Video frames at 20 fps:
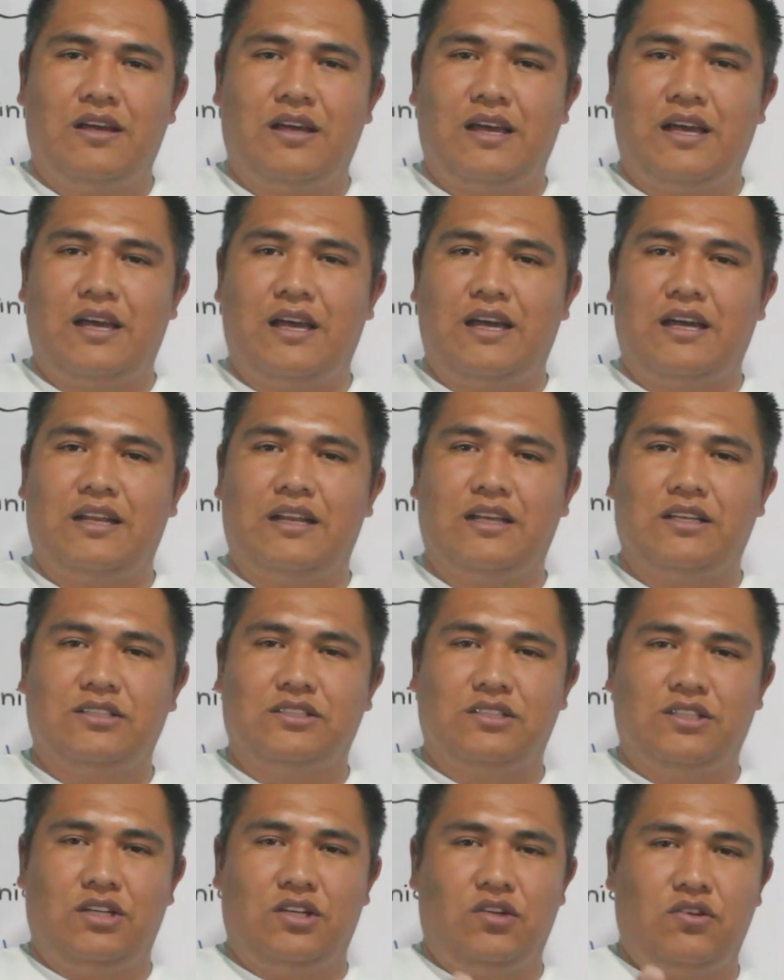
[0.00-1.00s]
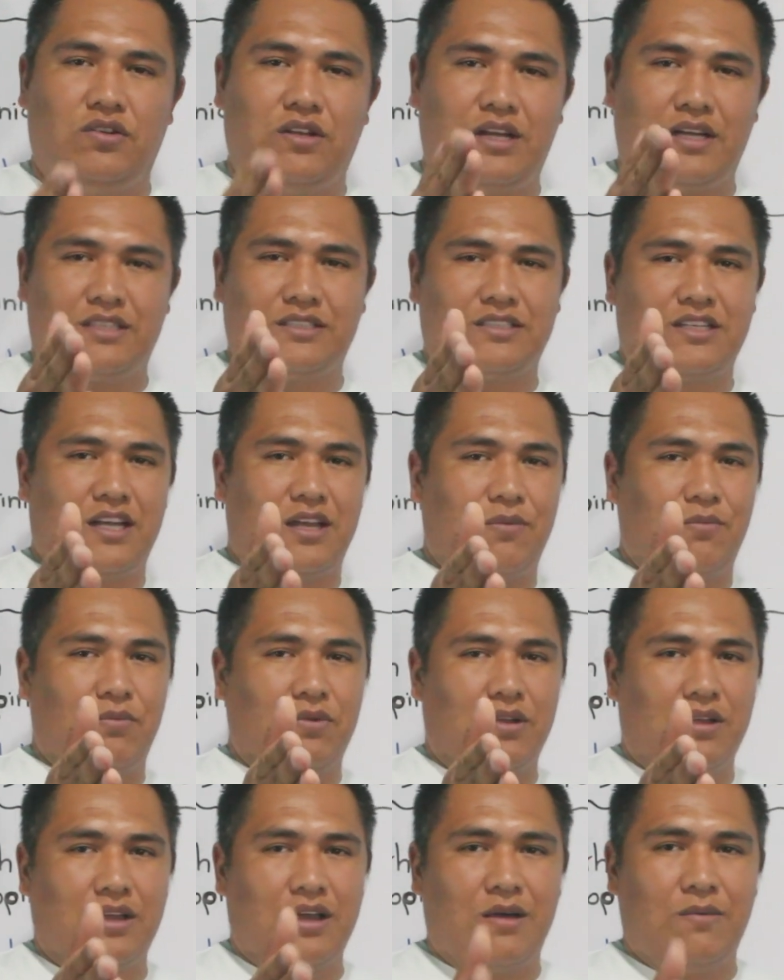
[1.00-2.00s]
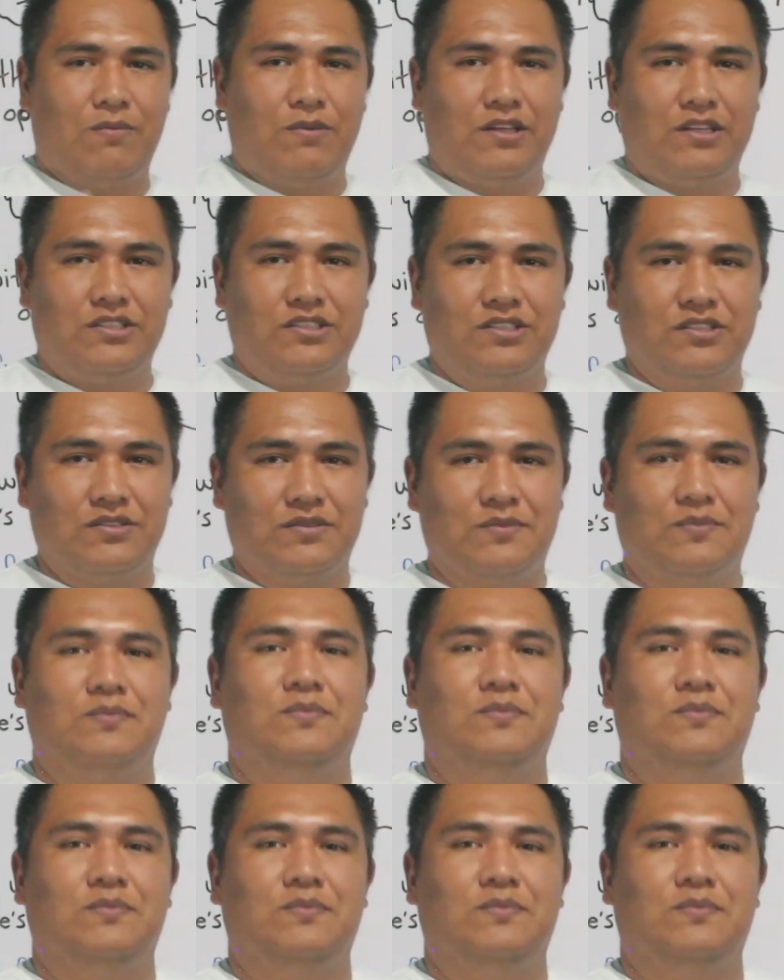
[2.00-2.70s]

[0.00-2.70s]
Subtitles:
and see you next time. God bless you.